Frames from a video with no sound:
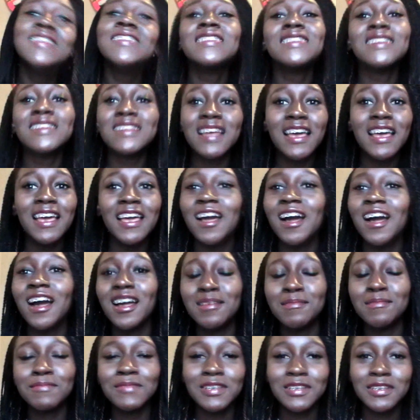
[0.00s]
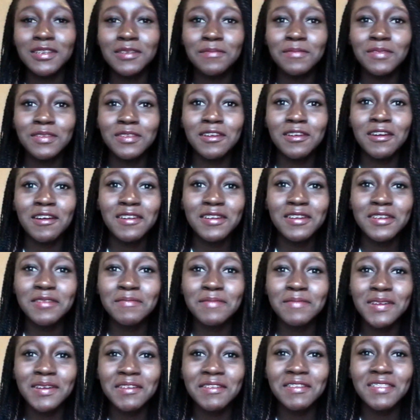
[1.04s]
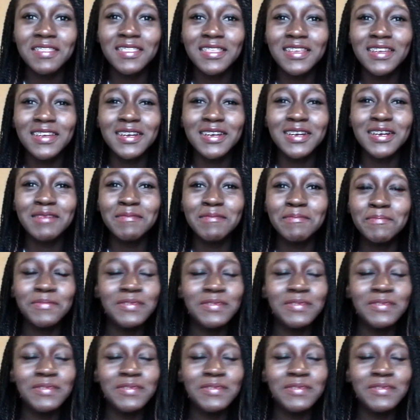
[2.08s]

today I'm gonna be talking about the